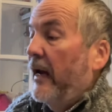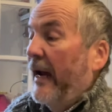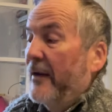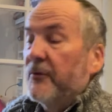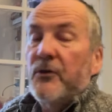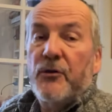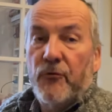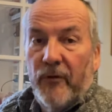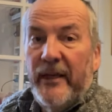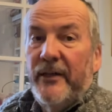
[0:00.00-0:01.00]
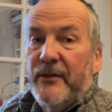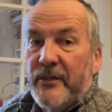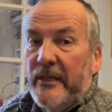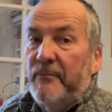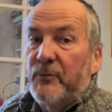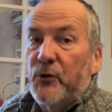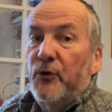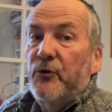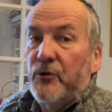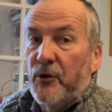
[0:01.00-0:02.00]
And the screen seems
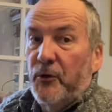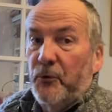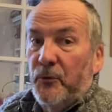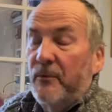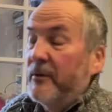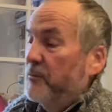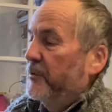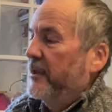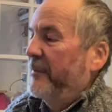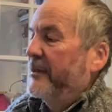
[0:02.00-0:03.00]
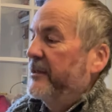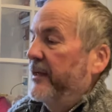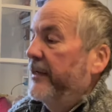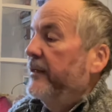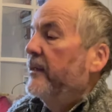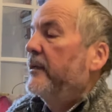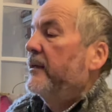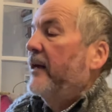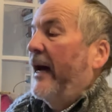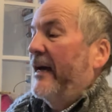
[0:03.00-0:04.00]
good too, is what I meant today,
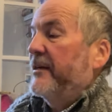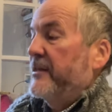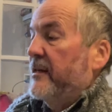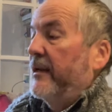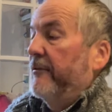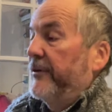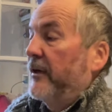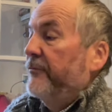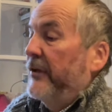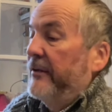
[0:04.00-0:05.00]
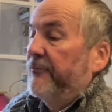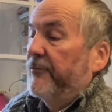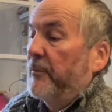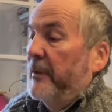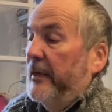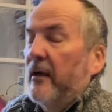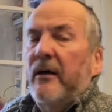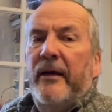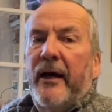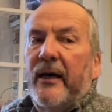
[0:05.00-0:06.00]
and is clear enough even for me.
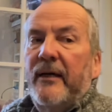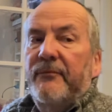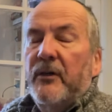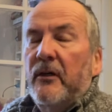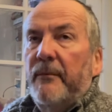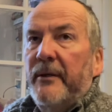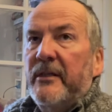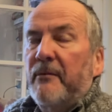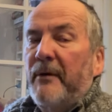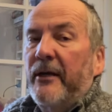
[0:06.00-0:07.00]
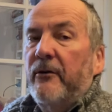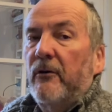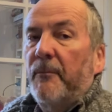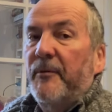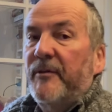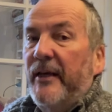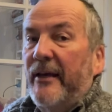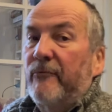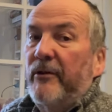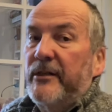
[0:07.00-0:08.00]
I have diabetic maculopathy
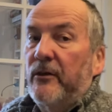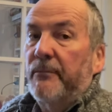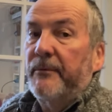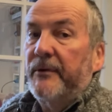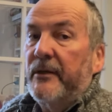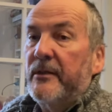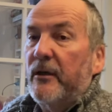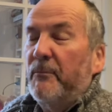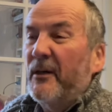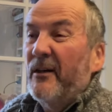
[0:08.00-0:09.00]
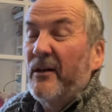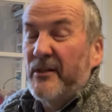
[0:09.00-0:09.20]
and retinopathy, so my